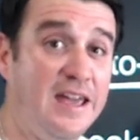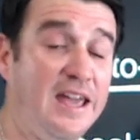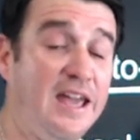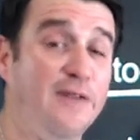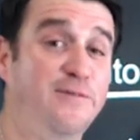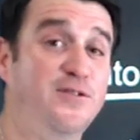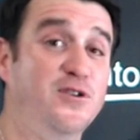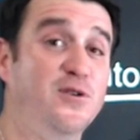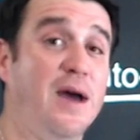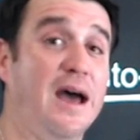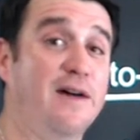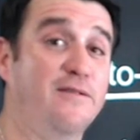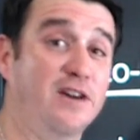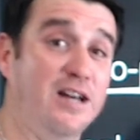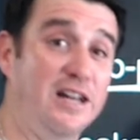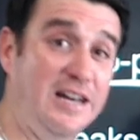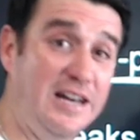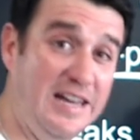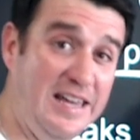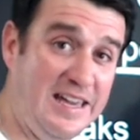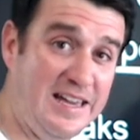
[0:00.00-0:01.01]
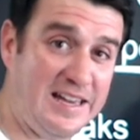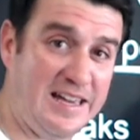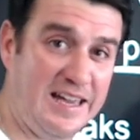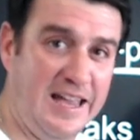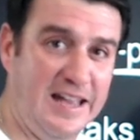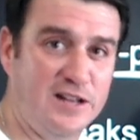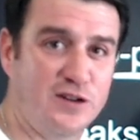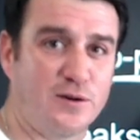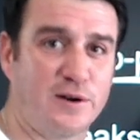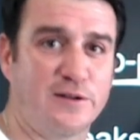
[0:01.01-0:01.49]
If you have a
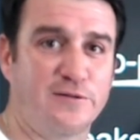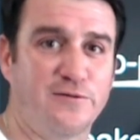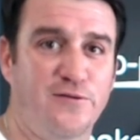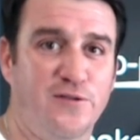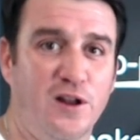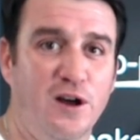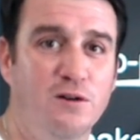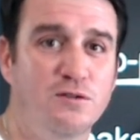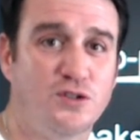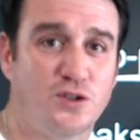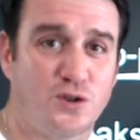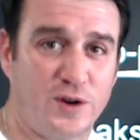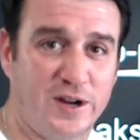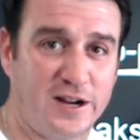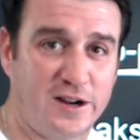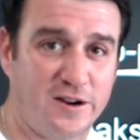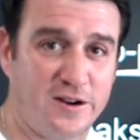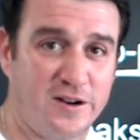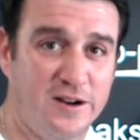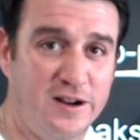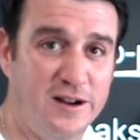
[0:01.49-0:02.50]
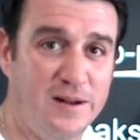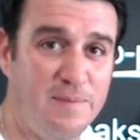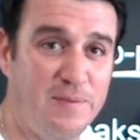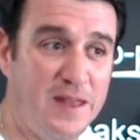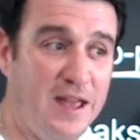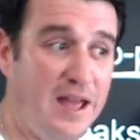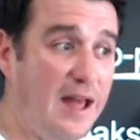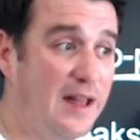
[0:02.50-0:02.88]
leak and you're in flow trigger,